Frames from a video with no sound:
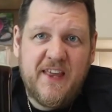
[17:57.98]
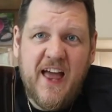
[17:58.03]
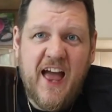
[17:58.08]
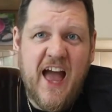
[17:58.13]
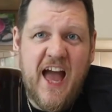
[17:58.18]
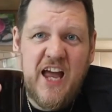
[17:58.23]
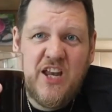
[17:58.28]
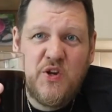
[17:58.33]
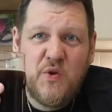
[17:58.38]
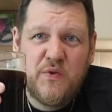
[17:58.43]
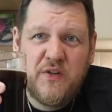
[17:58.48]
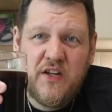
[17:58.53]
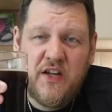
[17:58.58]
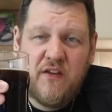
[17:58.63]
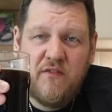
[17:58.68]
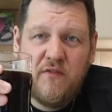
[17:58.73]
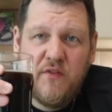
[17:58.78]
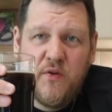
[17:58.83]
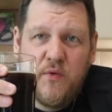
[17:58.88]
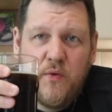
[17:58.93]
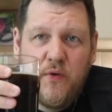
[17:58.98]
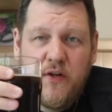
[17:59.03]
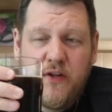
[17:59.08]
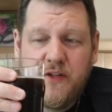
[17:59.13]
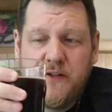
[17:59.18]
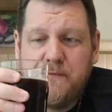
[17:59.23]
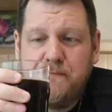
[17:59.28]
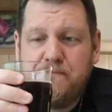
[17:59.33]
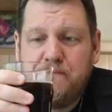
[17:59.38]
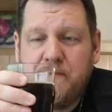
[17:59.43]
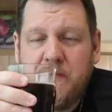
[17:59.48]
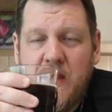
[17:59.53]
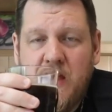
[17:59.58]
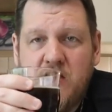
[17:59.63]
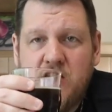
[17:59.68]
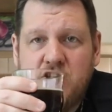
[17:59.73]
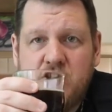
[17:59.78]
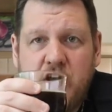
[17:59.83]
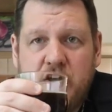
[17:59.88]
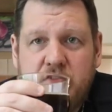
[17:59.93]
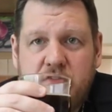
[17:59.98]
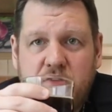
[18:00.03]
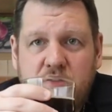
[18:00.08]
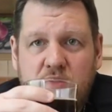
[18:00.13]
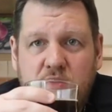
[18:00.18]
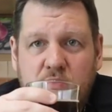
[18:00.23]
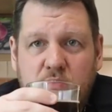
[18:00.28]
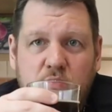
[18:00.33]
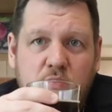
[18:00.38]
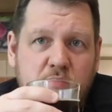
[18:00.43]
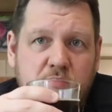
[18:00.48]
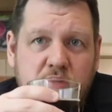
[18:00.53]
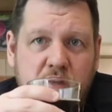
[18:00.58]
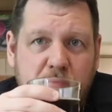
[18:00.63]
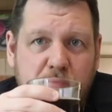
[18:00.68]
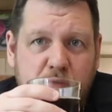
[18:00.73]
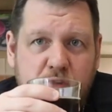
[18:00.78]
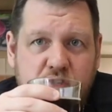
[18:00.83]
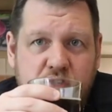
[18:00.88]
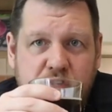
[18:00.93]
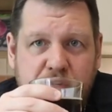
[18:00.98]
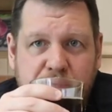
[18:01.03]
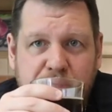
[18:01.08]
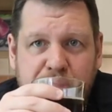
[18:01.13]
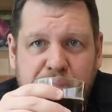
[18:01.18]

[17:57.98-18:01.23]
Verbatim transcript: I don't even cool it. It's just room temperature.